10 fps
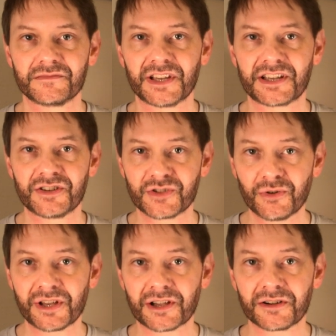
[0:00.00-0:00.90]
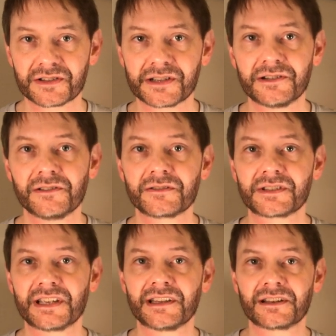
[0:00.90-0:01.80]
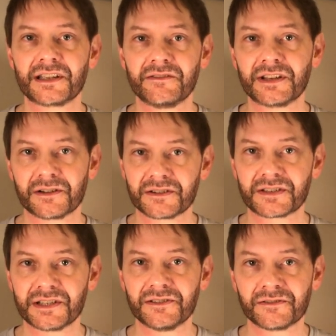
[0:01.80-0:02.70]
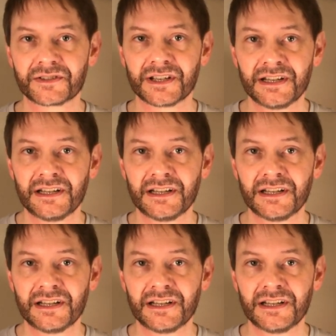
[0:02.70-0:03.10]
like enjoying ourselves and giving ourselves